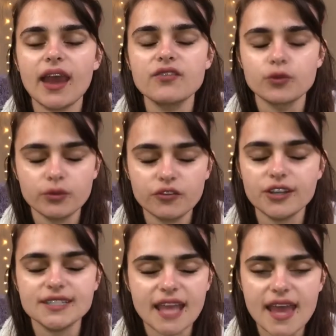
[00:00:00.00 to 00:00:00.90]
I have room for
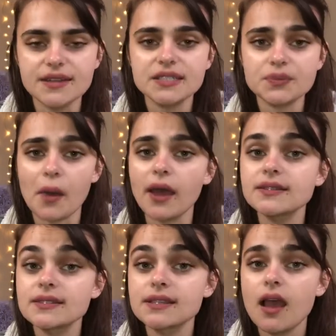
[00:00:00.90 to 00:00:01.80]
10
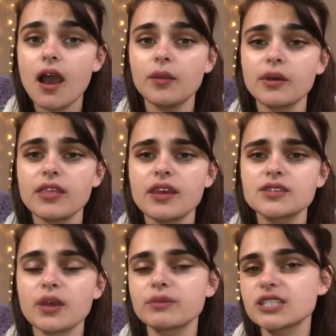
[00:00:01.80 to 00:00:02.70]
spots on my thing,
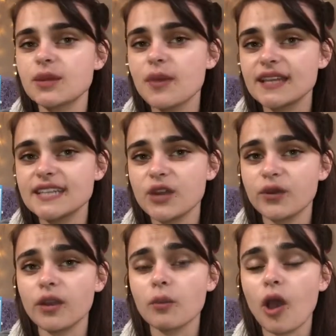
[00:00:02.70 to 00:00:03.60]
so I'm just gonna pick 10 random